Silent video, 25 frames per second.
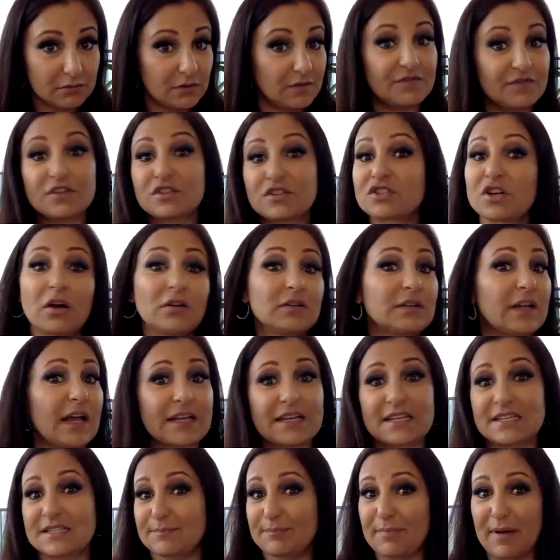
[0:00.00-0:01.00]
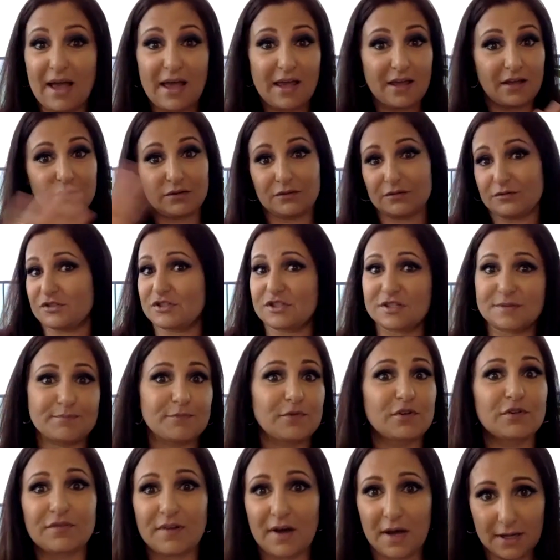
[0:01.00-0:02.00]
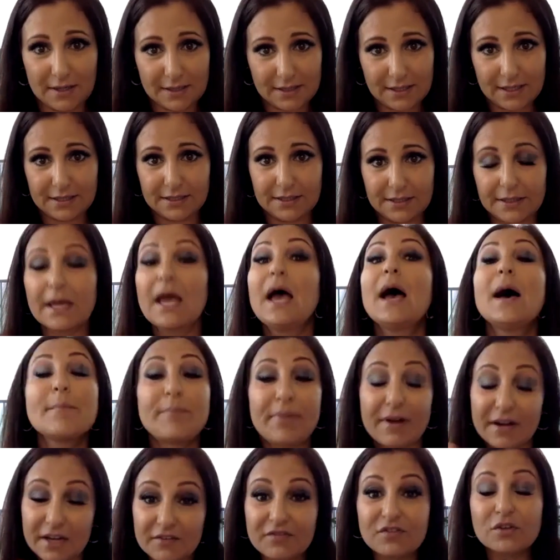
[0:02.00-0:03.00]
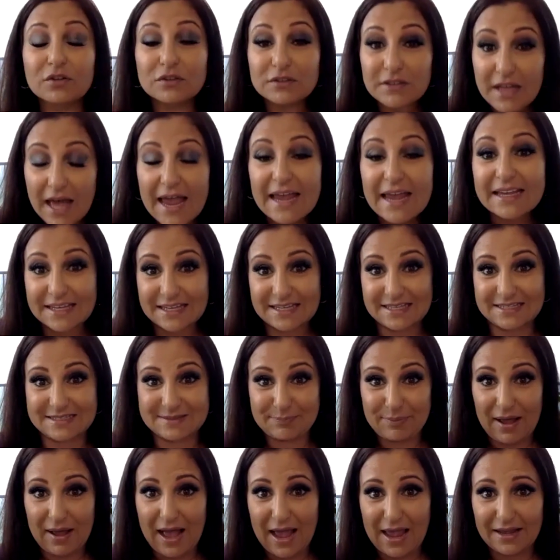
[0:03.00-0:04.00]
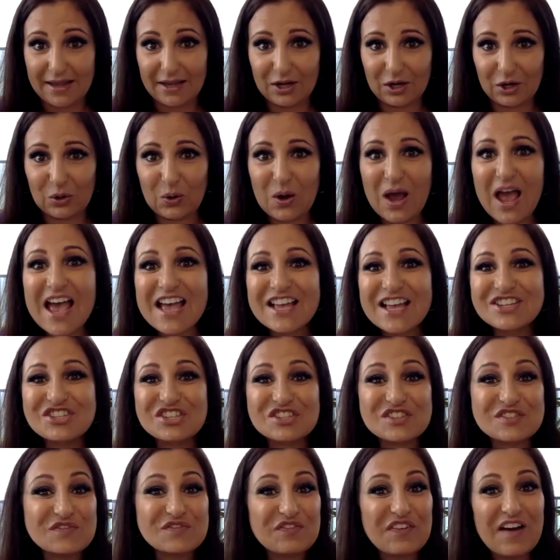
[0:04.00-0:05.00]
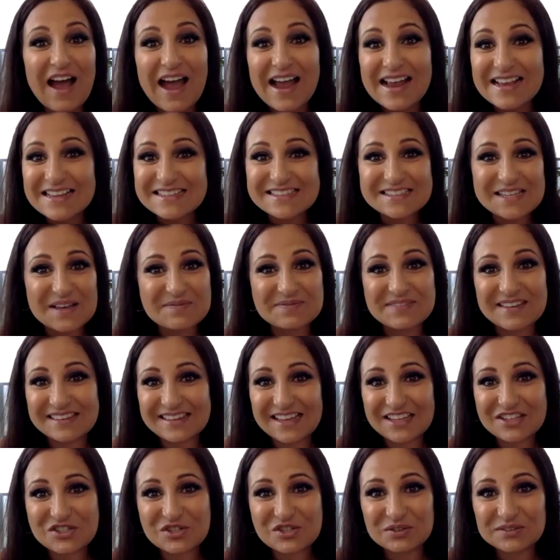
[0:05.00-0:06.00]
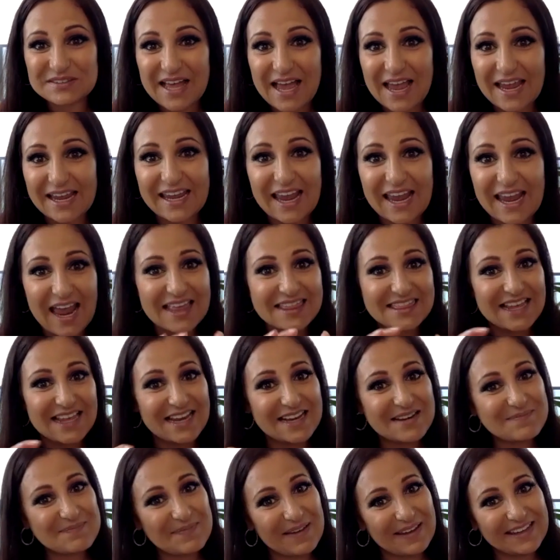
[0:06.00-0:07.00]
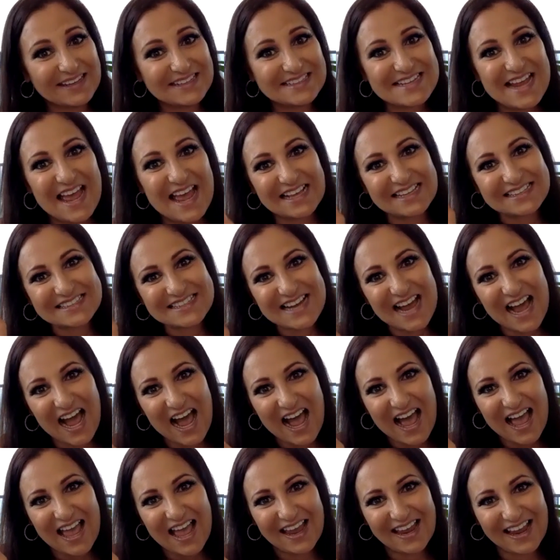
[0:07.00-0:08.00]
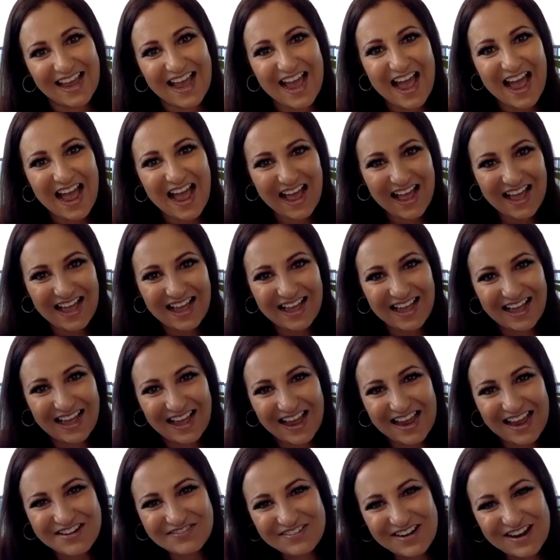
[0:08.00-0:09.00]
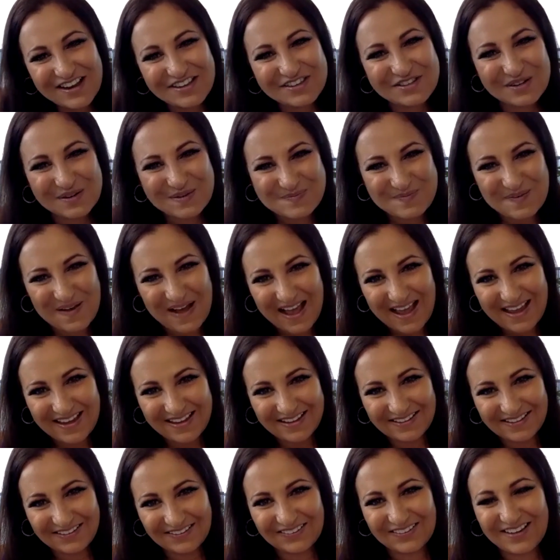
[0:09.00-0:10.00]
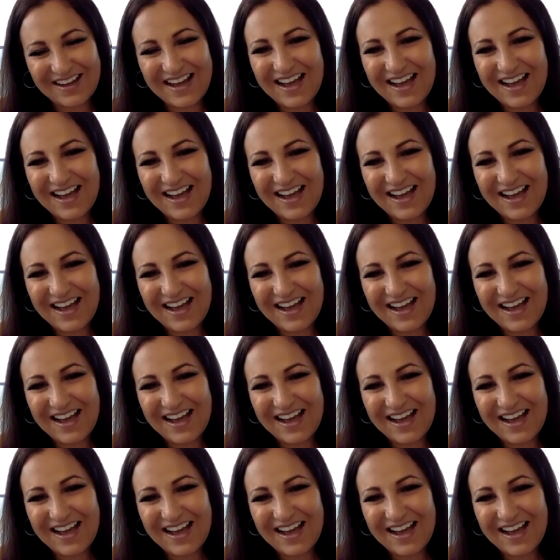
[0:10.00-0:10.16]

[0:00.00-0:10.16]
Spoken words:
If you don't like his bio, just move on, honey. But if you like his bio, just find something that you like and then make a text. Hi, I read your bio.